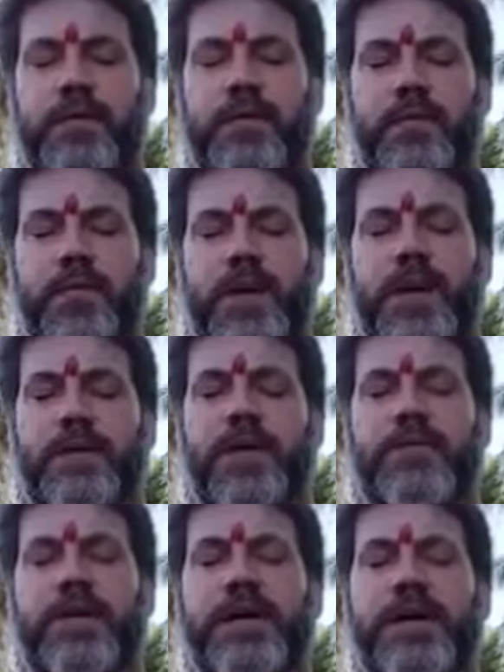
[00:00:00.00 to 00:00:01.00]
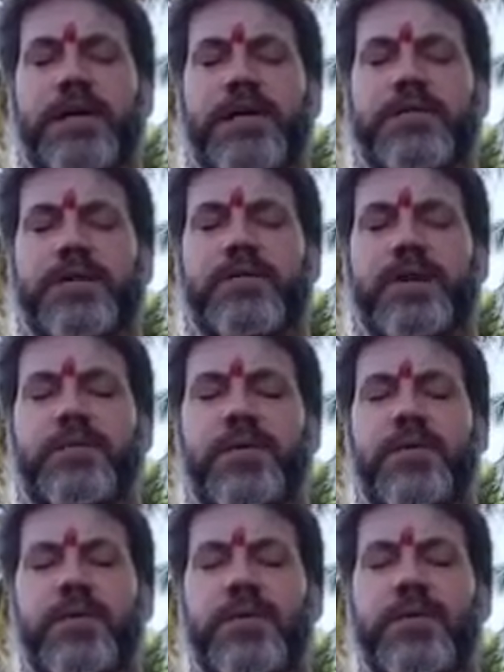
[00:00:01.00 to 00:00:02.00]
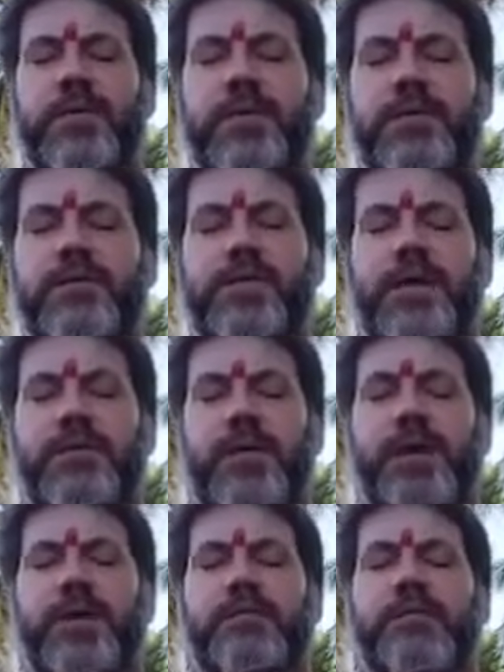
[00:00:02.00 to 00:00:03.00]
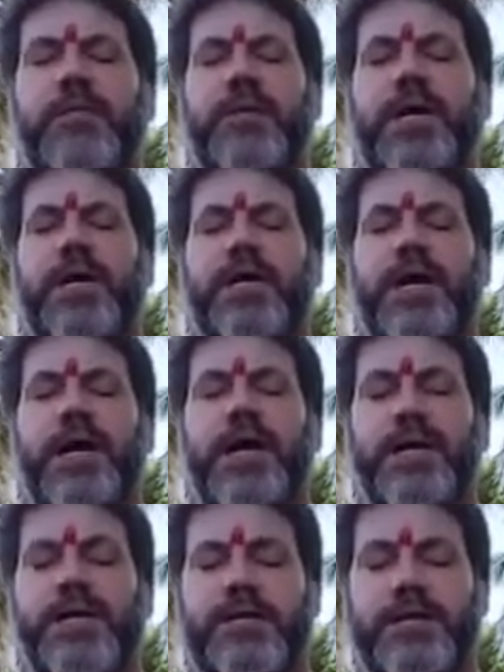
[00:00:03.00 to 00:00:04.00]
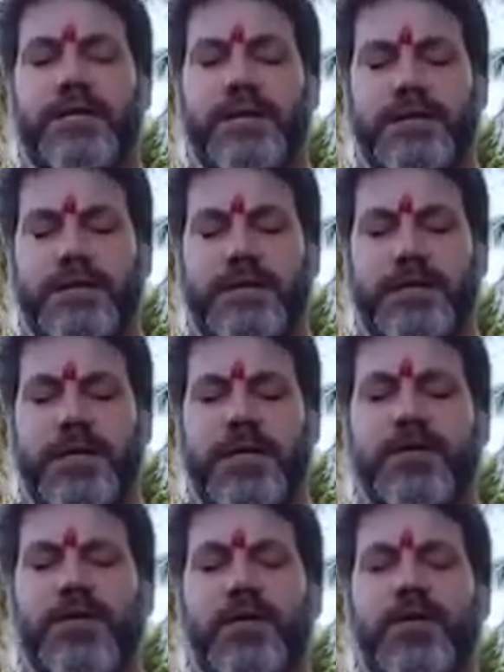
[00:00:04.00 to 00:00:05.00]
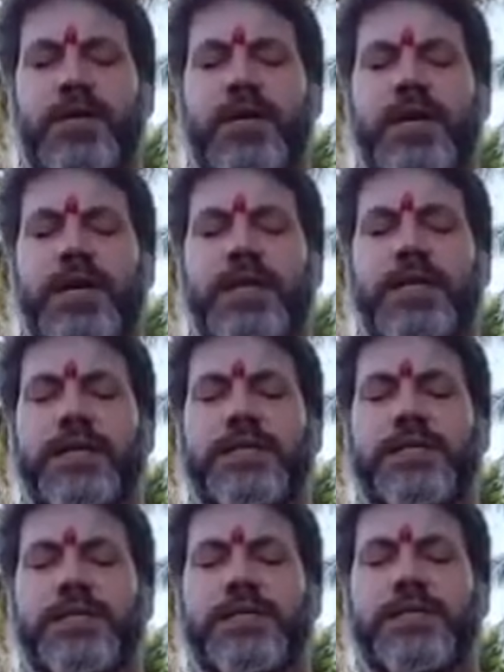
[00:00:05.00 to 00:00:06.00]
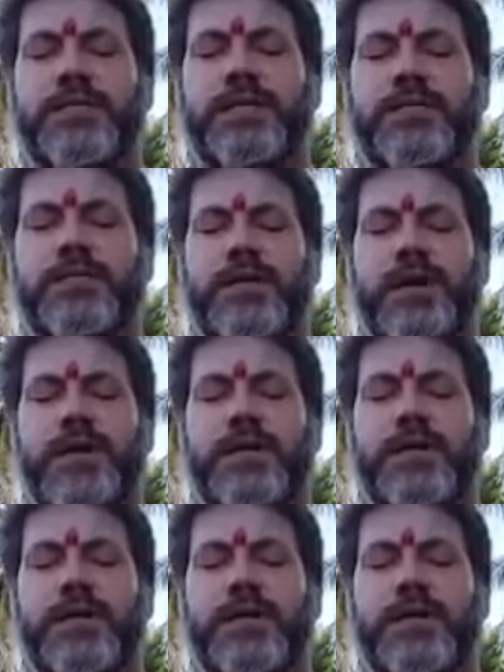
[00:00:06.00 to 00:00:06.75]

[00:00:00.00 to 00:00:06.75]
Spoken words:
Become aware of a beautiful pinpoint light, a jyoti at this point.